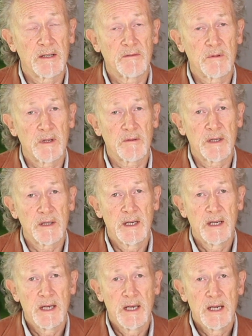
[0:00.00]
I've worked with.
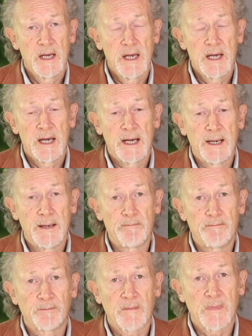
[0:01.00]
And